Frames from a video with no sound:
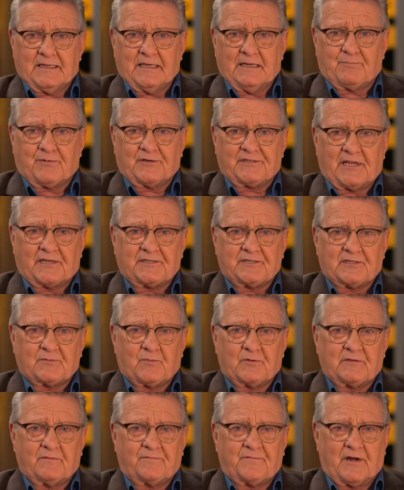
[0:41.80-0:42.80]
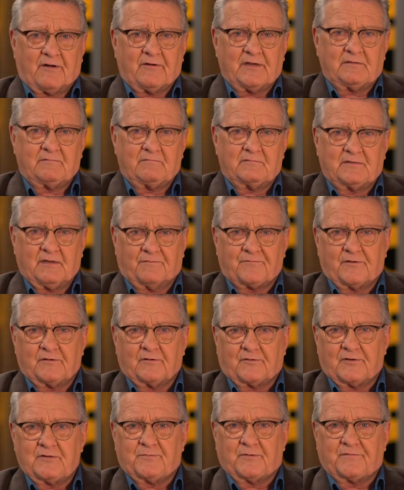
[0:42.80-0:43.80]
He presents us with a very
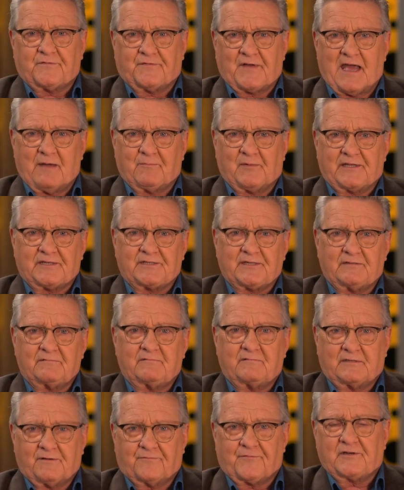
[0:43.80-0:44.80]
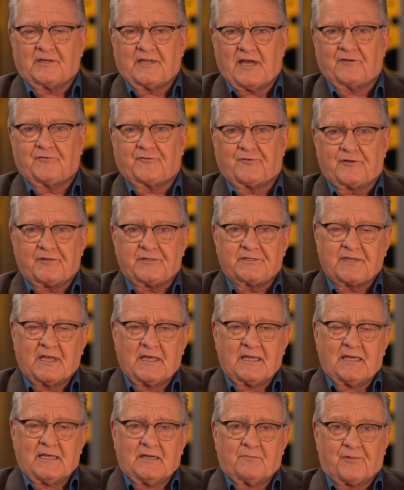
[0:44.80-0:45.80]
different group of families in different countries,
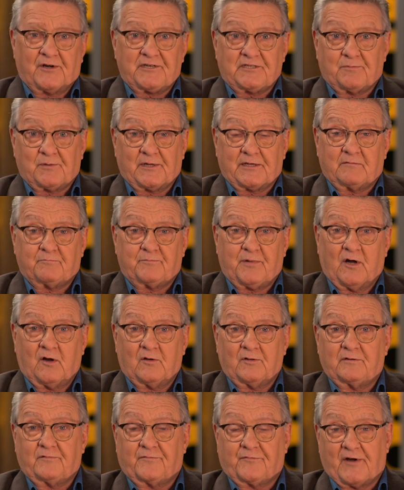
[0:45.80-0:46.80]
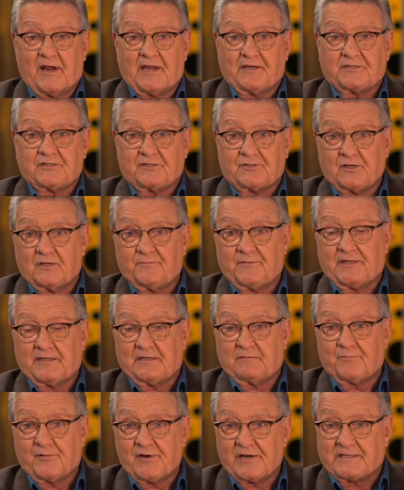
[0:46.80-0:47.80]
principally in Poland, France, Germany
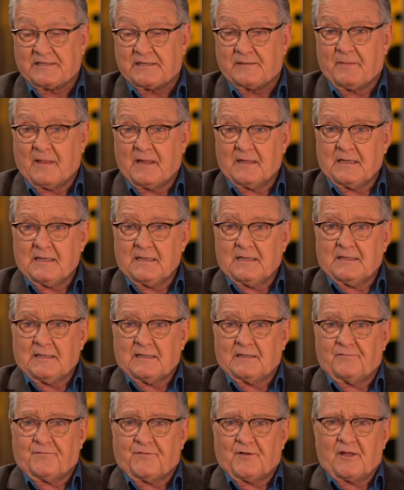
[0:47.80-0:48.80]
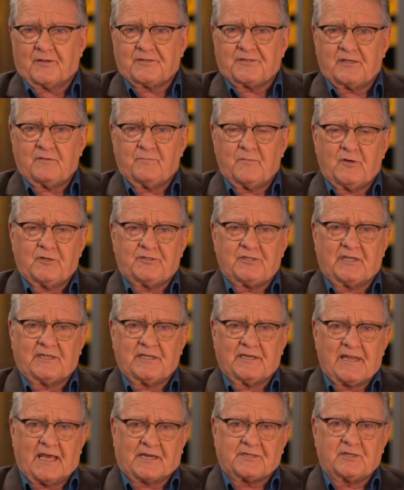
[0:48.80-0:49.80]
and Britain, and follows the emerging
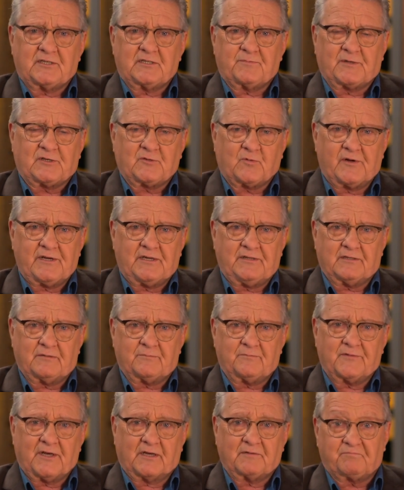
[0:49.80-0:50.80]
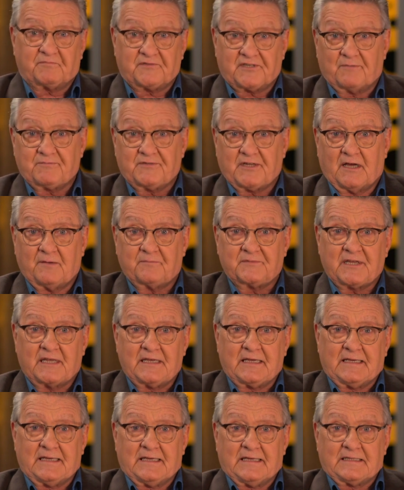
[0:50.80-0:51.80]
connections between them, though sometimes
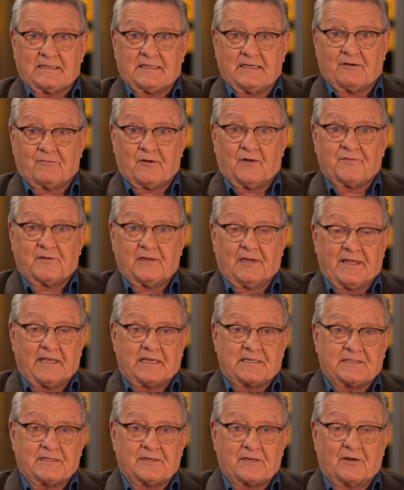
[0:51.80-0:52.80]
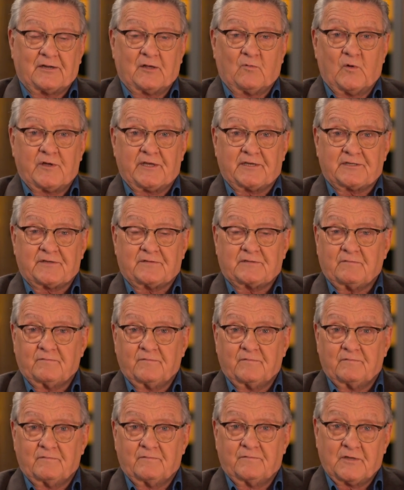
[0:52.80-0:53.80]
they're often links that only we as
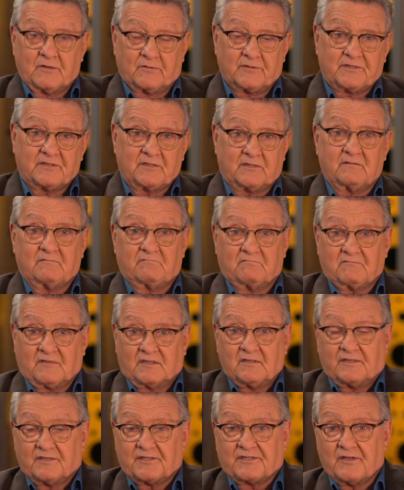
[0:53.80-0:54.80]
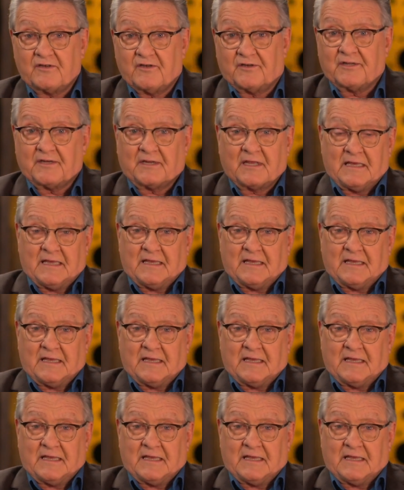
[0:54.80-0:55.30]
viewers can discern.